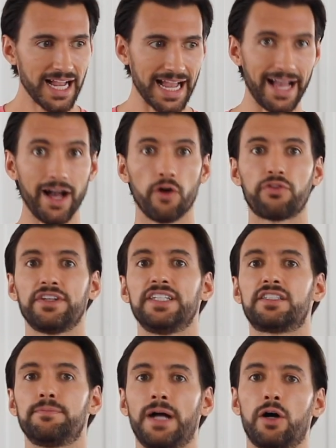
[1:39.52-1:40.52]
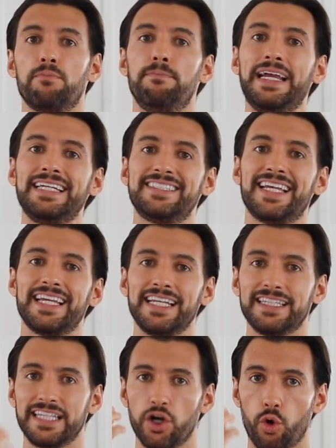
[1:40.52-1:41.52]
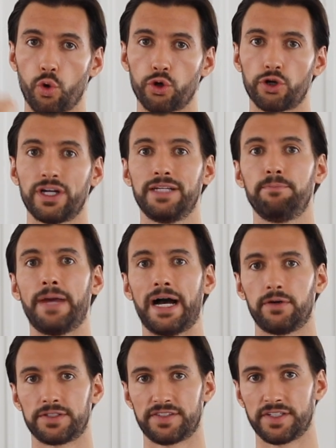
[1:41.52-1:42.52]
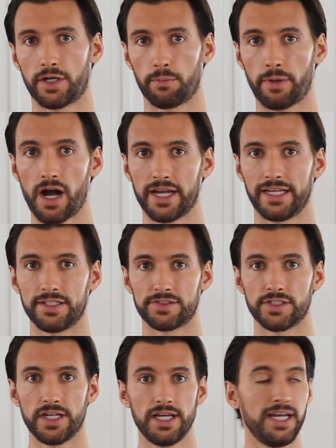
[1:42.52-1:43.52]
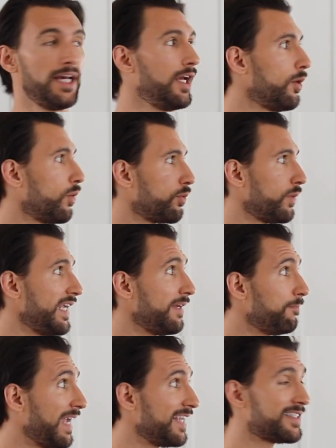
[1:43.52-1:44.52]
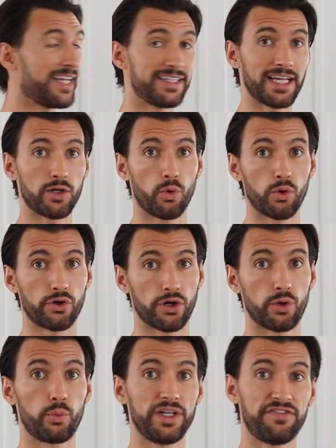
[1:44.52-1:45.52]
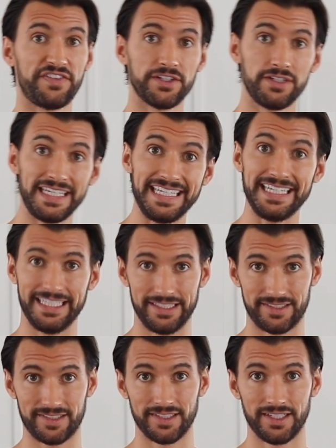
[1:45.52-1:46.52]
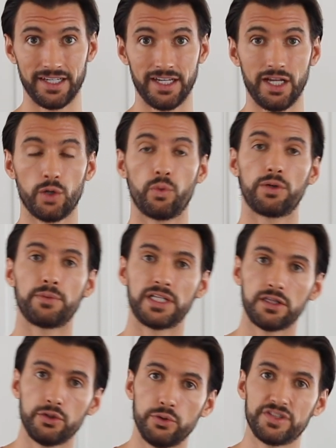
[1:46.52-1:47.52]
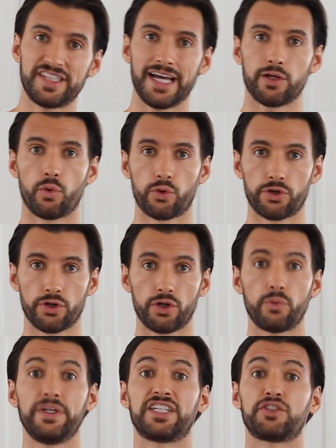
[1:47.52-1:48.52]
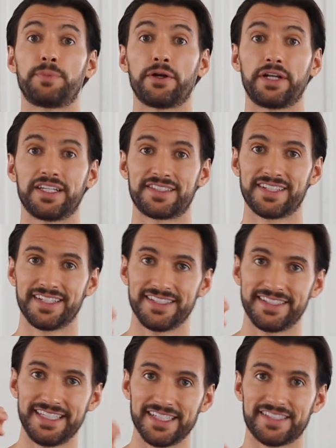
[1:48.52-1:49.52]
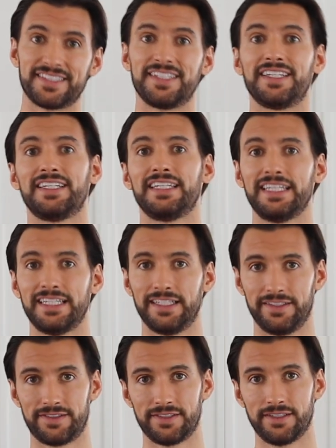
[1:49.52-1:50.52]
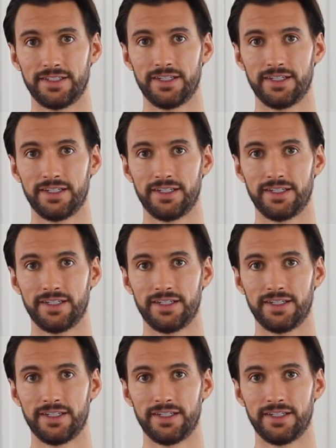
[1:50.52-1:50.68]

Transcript: Health is about maintaining the order and balance in our bodies. When we maintain that order, we feel ease, when we lose that order, we experience dis-ease.